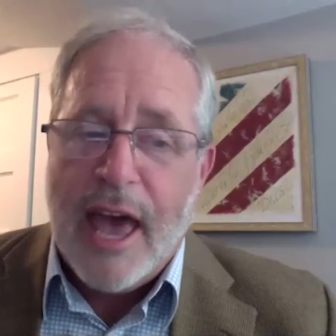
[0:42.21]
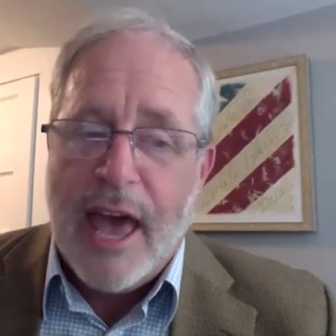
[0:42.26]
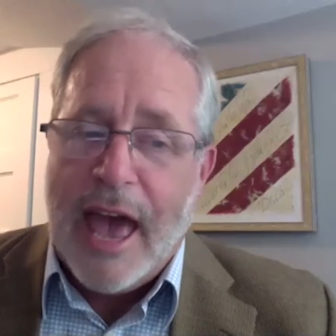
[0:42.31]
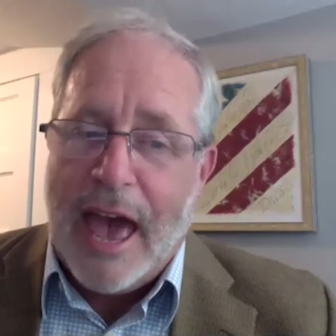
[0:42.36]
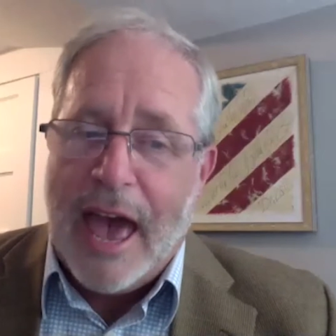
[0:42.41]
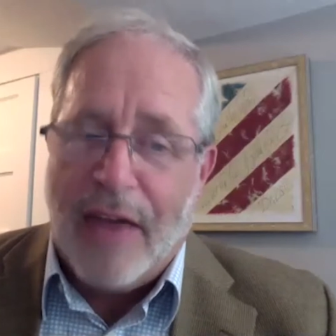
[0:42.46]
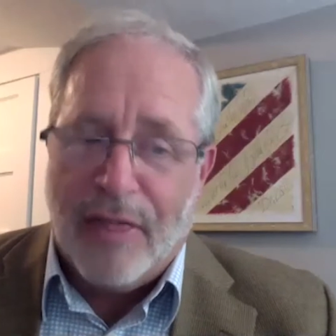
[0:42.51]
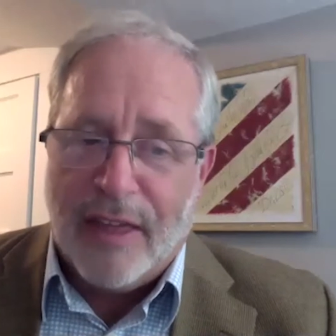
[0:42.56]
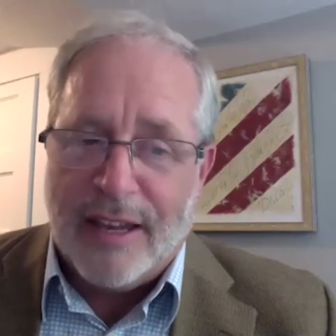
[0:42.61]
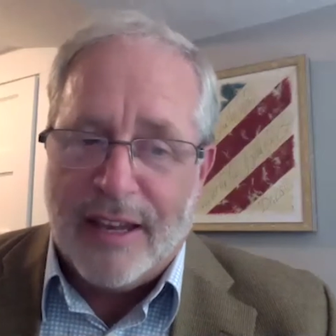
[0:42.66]

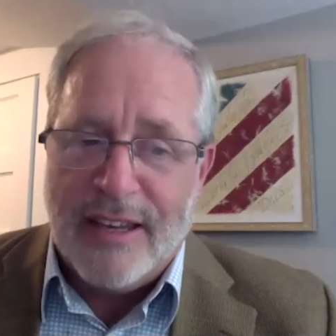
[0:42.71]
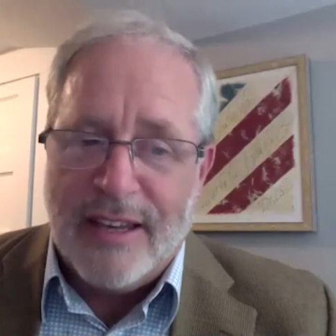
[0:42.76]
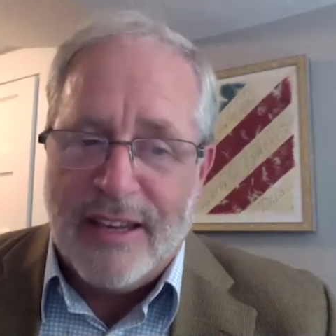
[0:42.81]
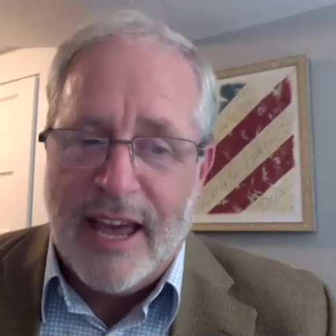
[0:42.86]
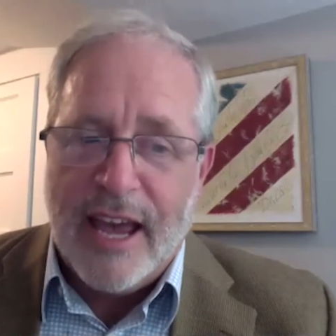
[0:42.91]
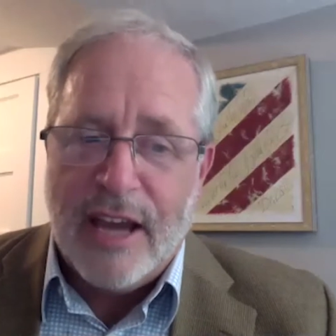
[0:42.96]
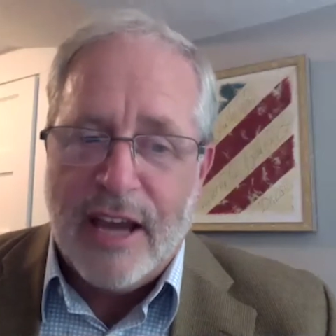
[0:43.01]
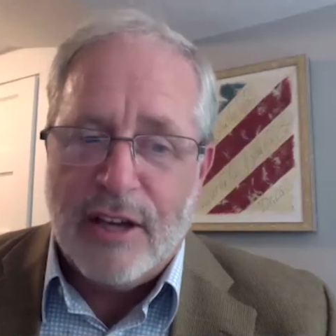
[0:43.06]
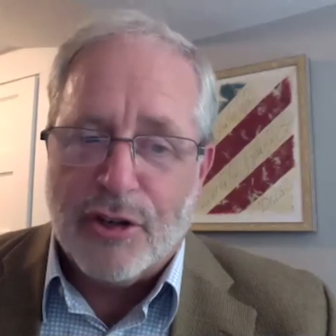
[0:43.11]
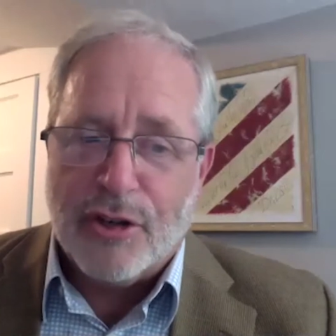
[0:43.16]
and the
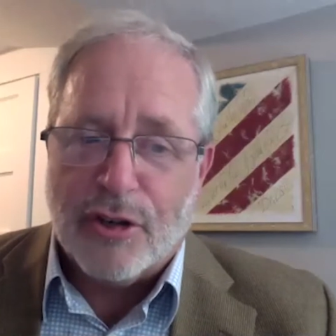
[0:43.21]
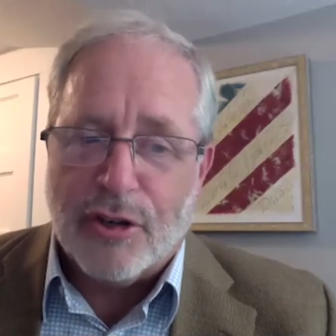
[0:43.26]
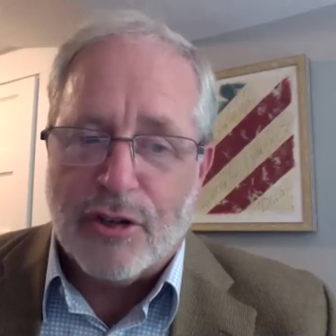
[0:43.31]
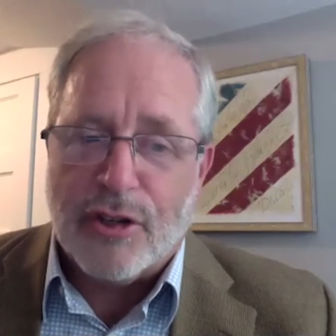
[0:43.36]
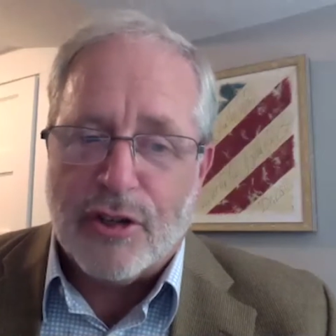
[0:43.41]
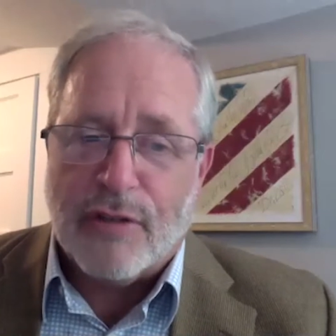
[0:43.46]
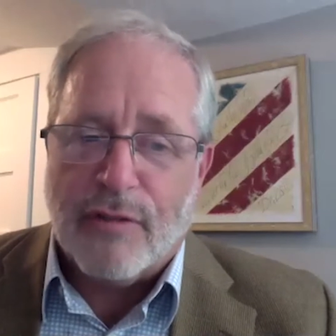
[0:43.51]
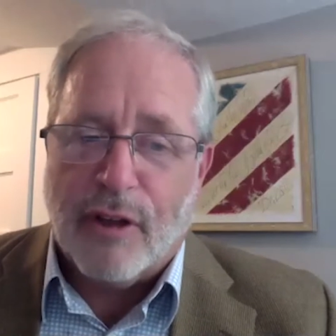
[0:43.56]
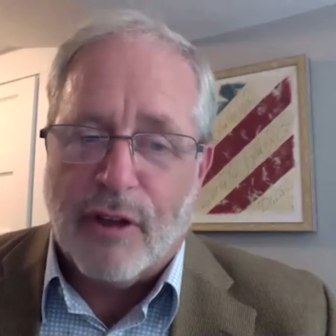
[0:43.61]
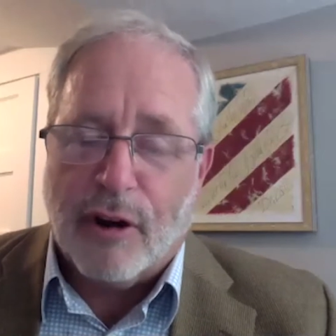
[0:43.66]
dangers
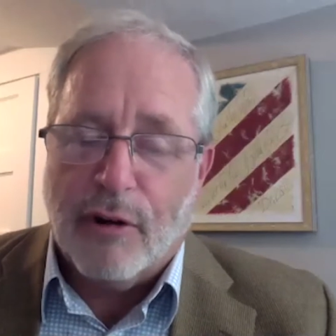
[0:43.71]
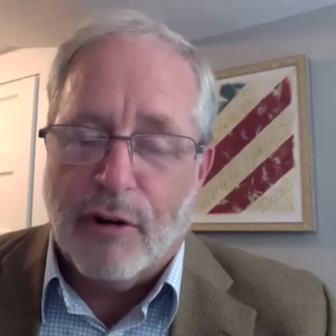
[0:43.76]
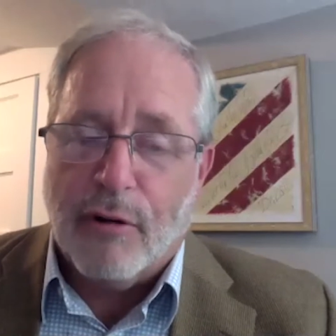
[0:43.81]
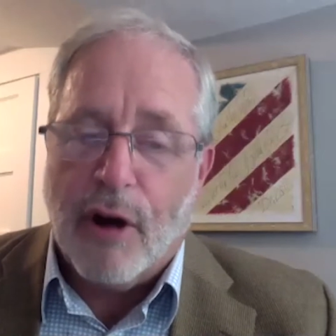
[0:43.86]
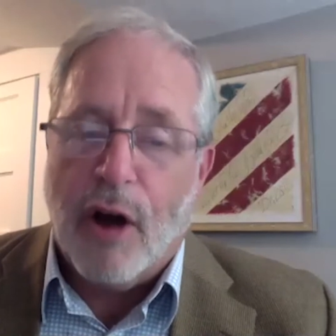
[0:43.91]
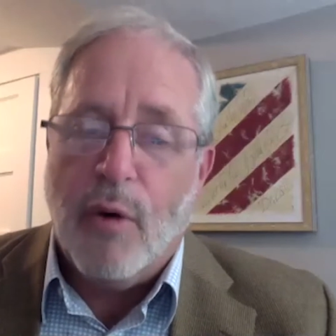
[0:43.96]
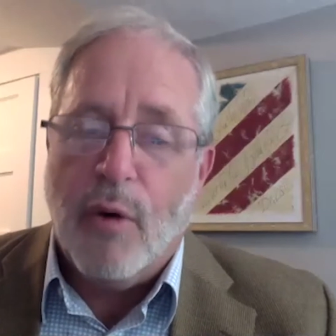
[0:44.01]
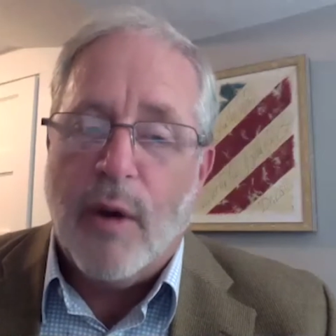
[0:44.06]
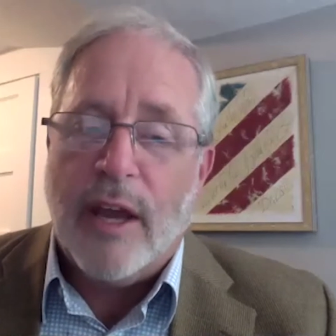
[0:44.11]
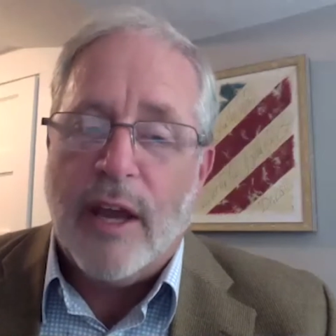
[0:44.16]
of the
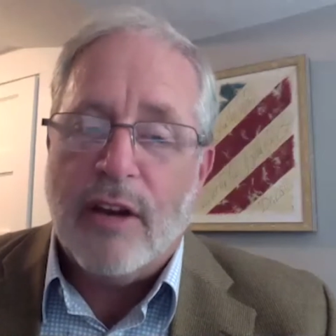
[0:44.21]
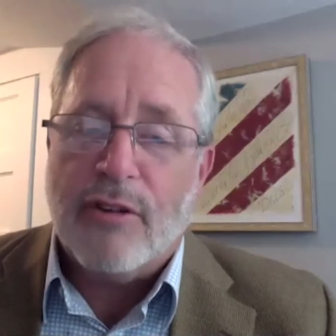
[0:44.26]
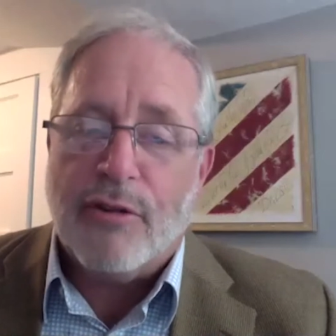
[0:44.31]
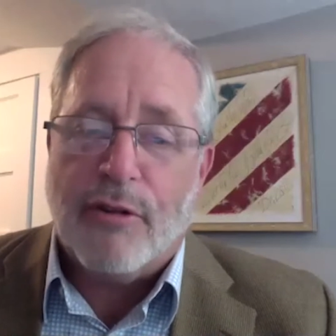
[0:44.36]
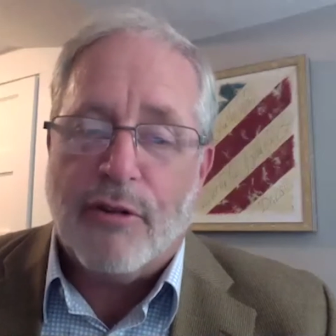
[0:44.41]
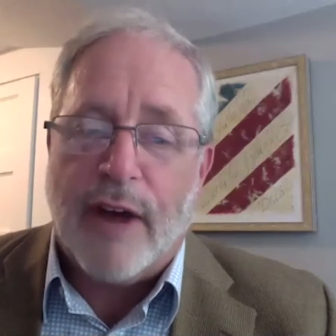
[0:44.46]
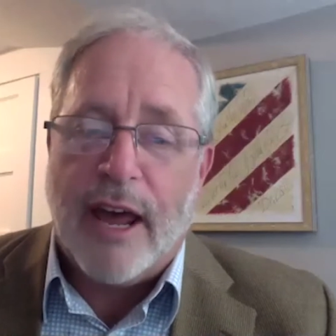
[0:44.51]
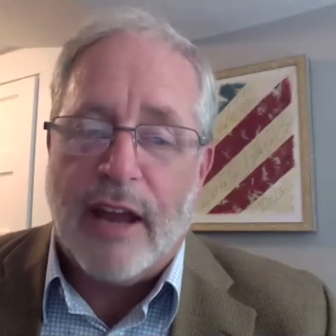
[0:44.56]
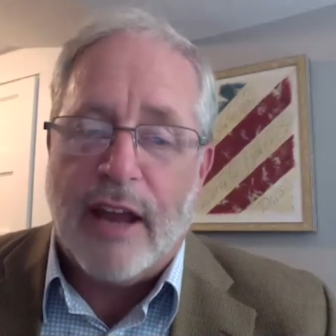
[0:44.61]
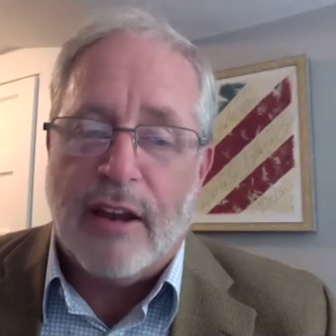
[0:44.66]
growing
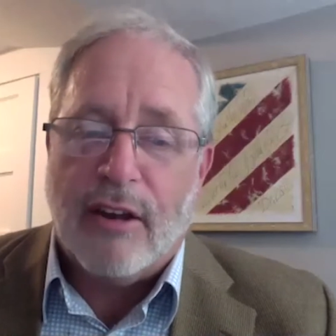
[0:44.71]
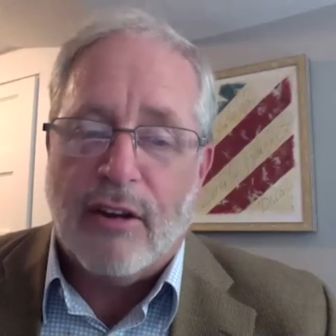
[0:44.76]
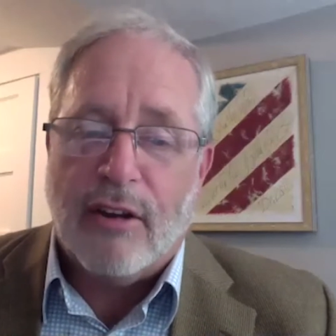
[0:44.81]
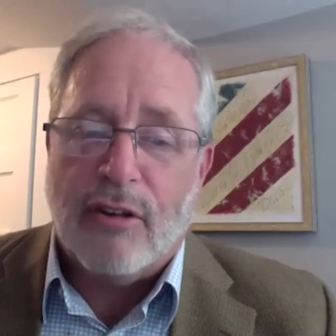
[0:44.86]
trend